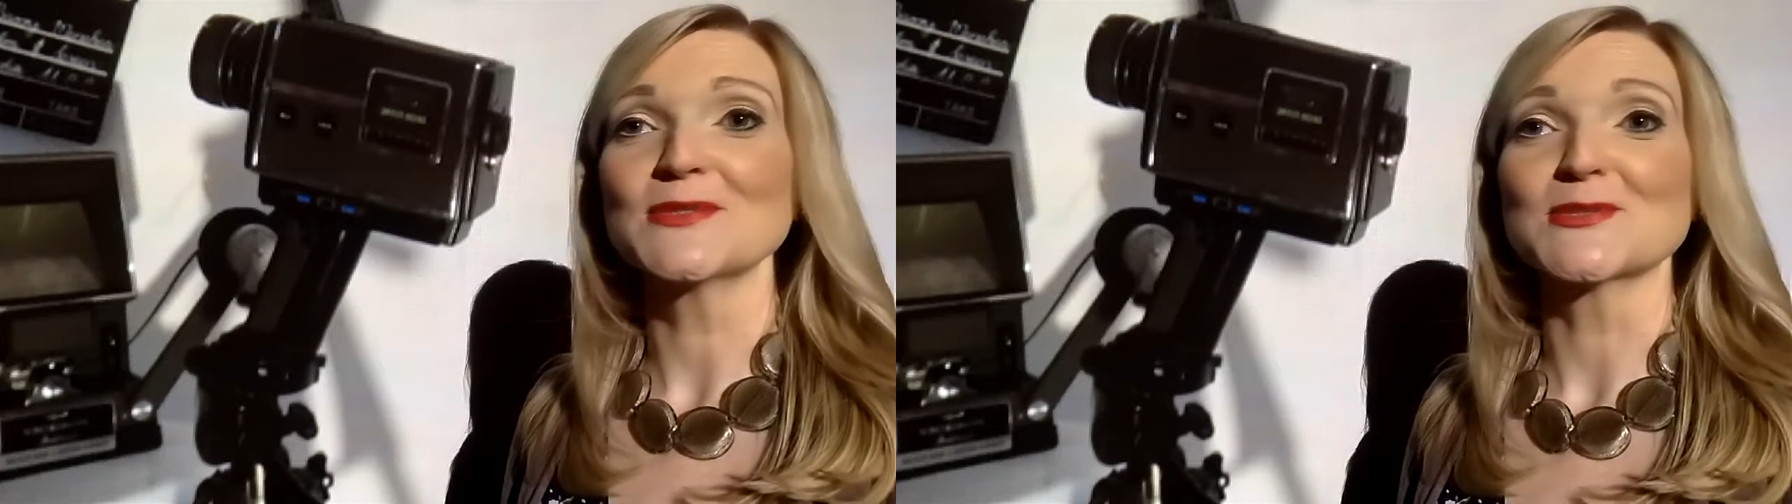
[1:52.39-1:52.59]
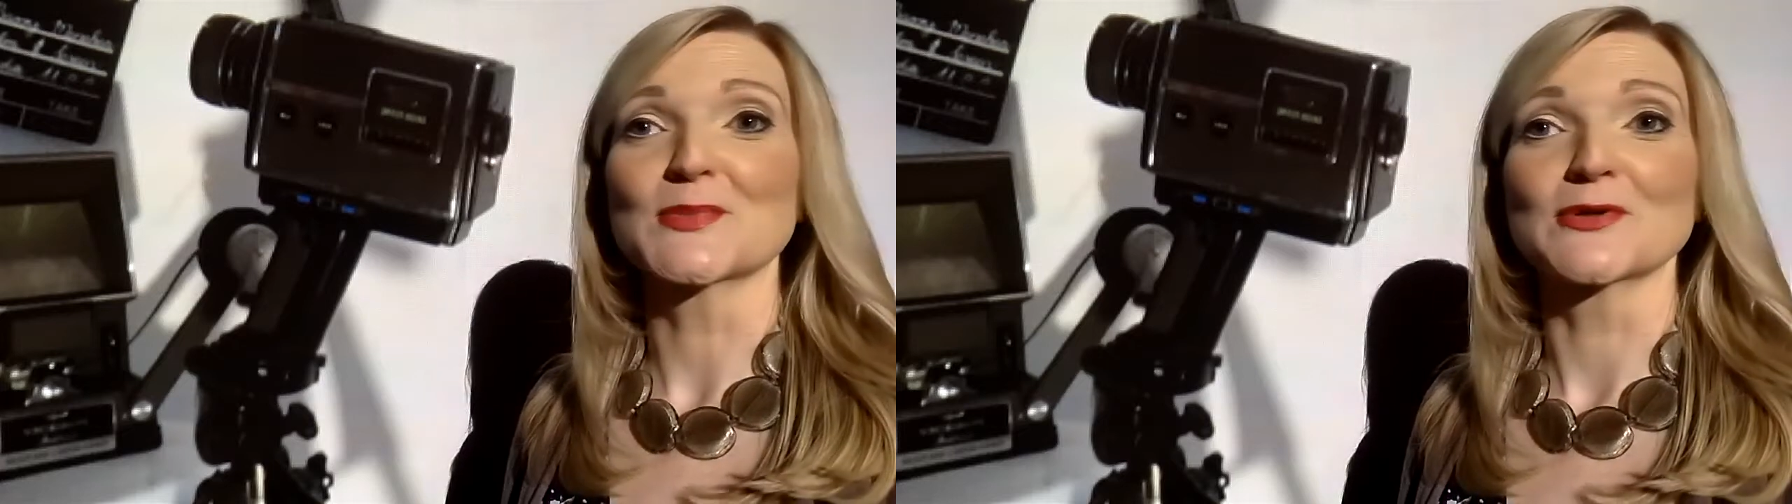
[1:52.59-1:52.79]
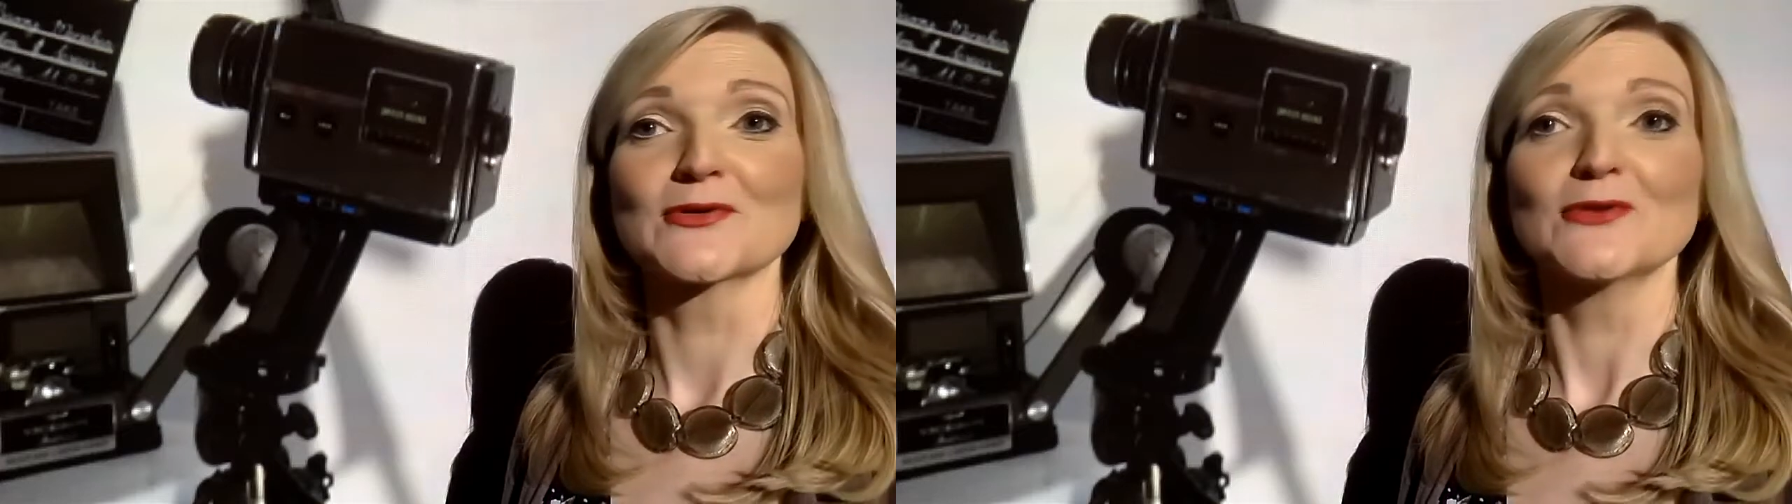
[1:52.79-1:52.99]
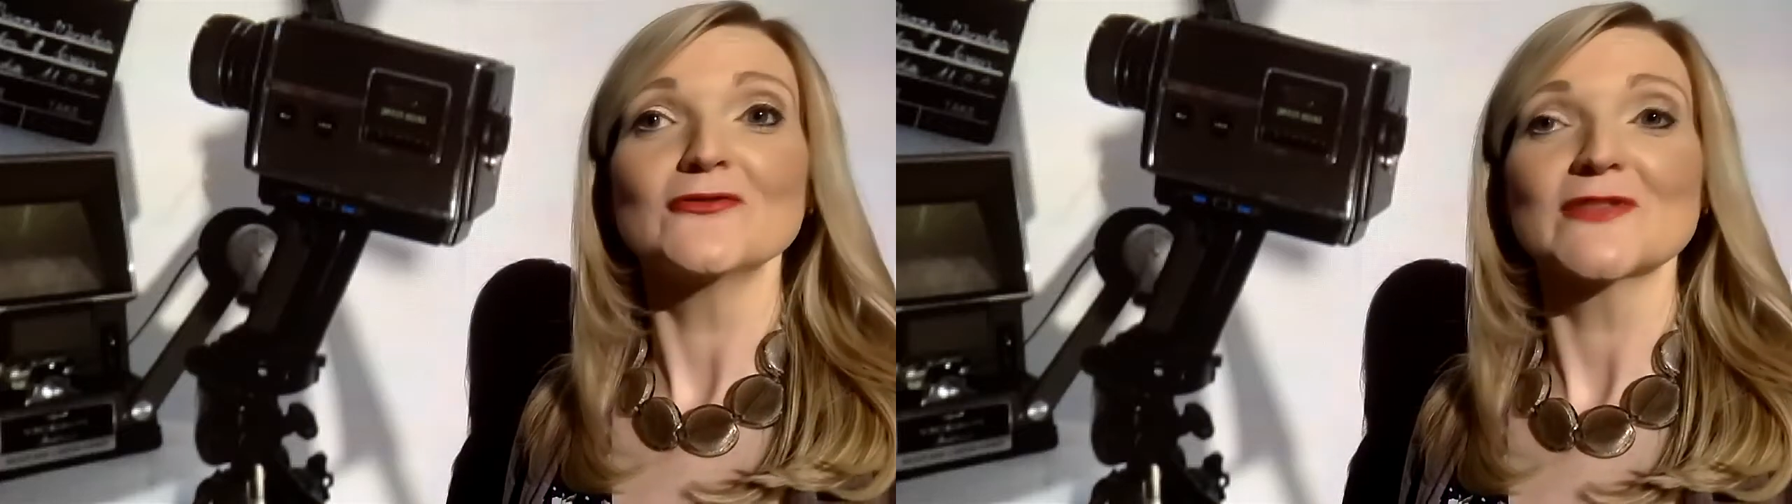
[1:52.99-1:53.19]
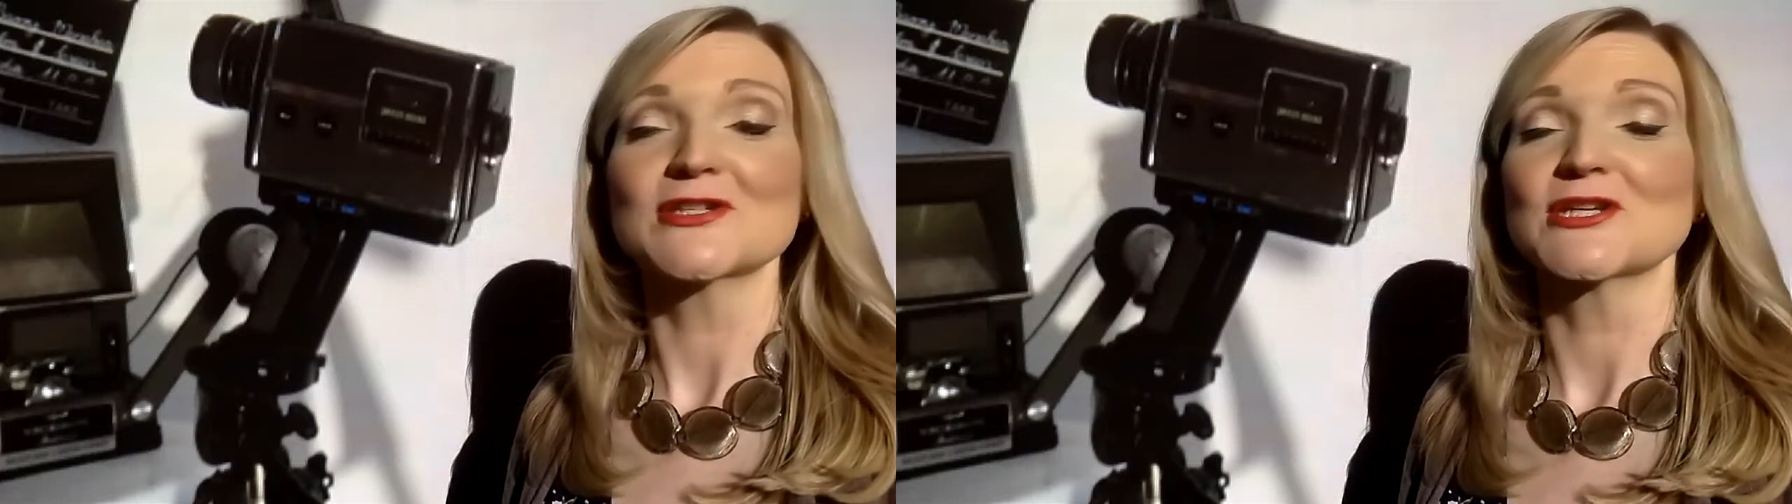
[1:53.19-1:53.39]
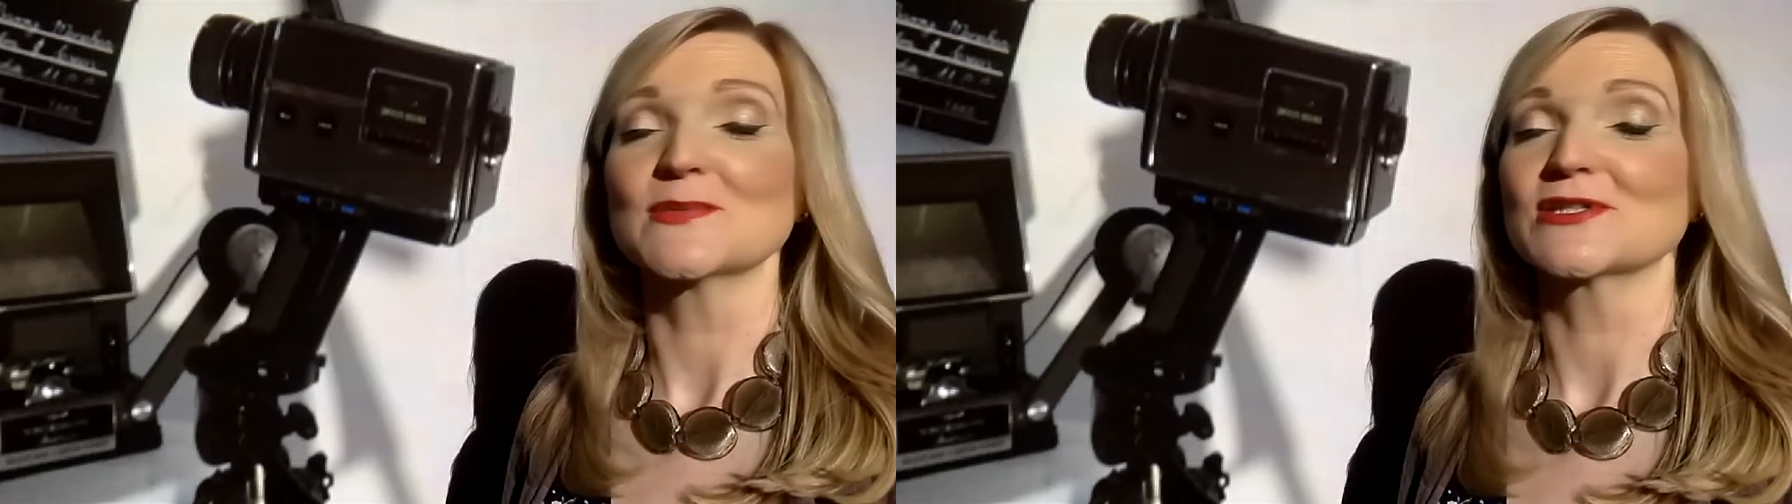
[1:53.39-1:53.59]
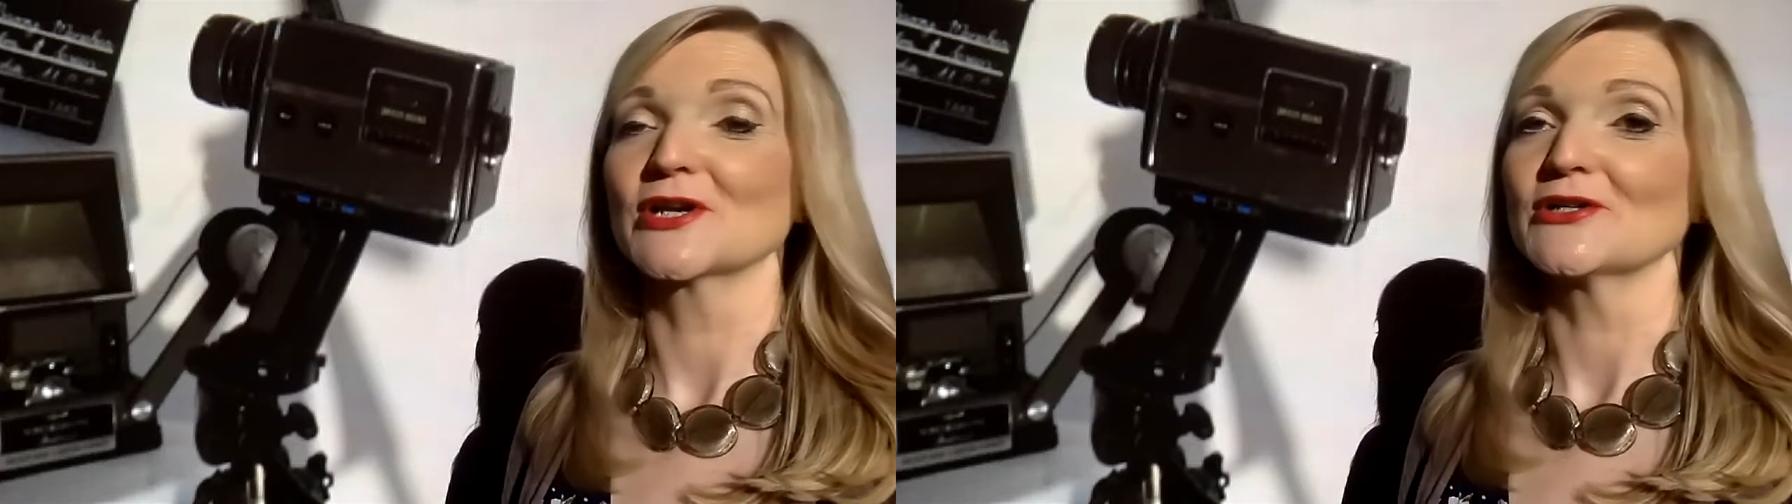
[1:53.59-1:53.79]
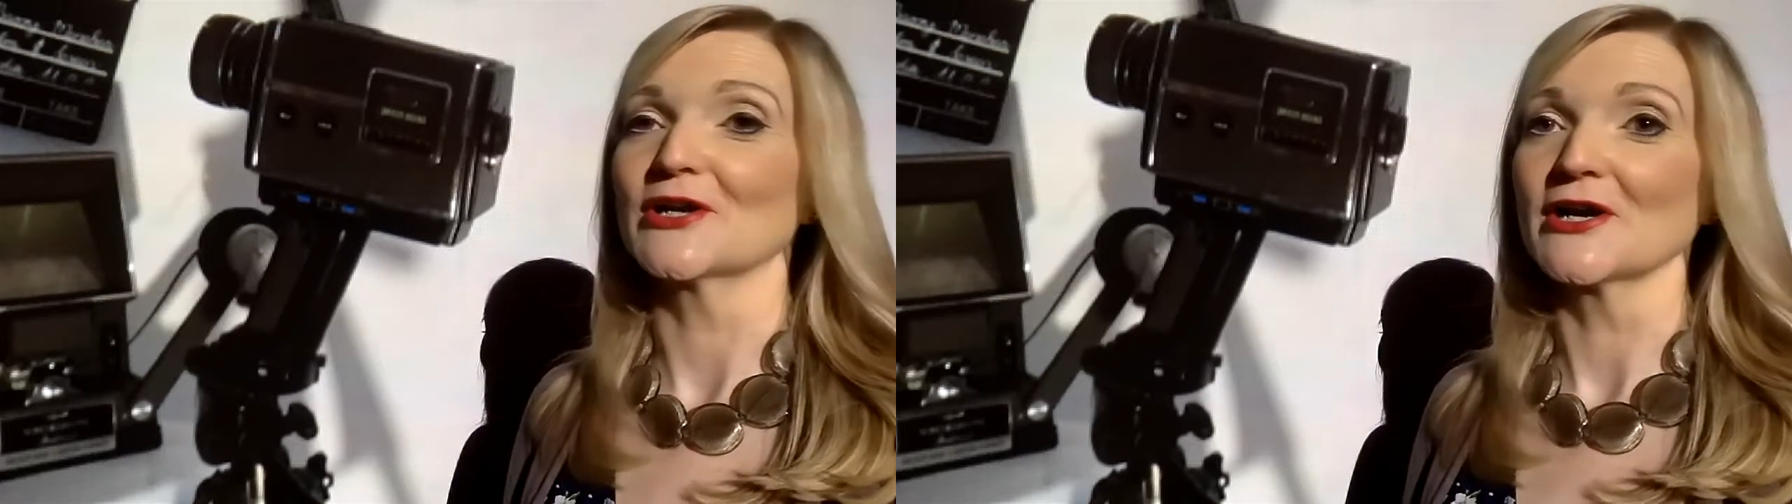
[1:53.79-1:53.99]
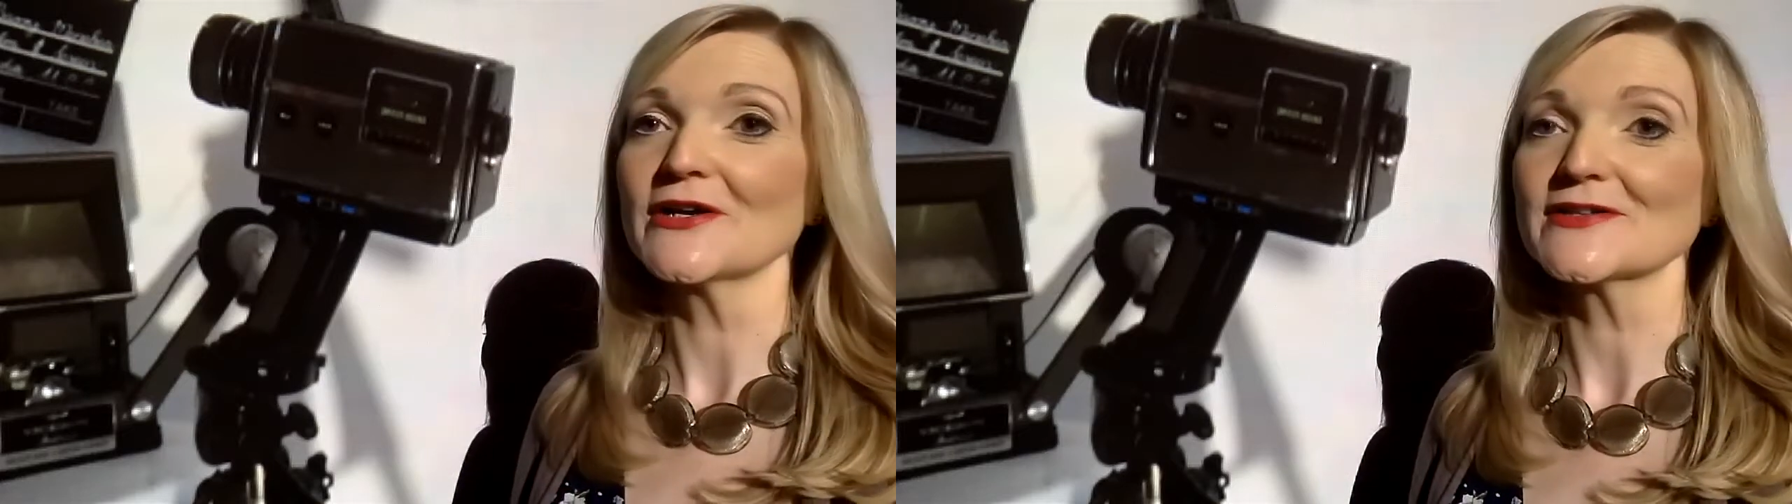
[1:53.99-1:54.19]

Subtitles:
prove that she was down to earth